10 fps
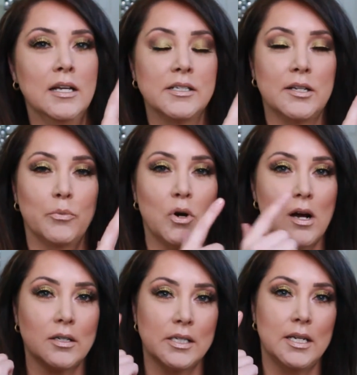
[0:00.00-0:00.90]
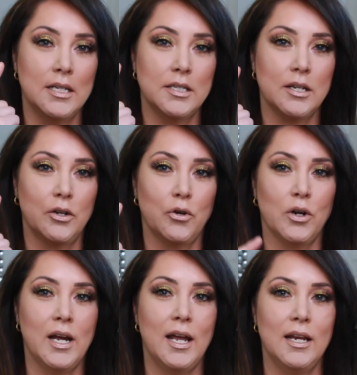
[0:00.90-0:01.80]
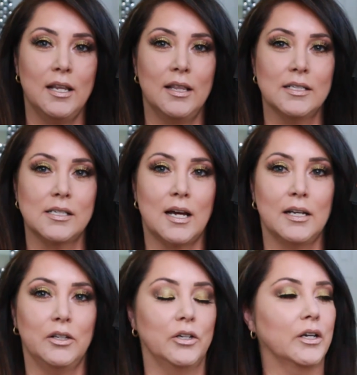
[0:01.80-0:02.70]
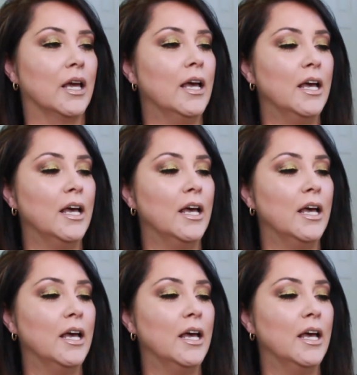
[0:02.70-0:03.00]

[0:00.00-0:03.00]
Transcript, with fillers: some Roxy to create this eye look.